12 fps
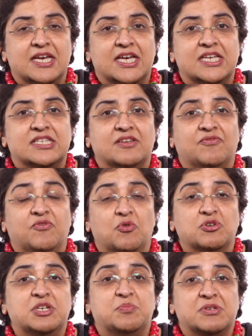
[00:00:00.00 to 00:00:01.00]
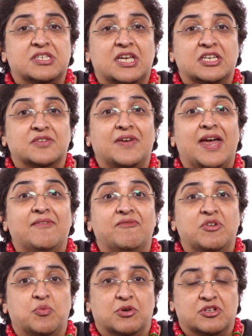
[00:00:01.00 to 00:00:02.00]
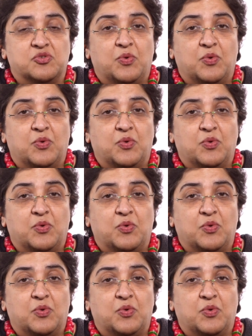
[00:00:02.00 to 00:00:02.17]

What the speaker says: is that 40% of everyone's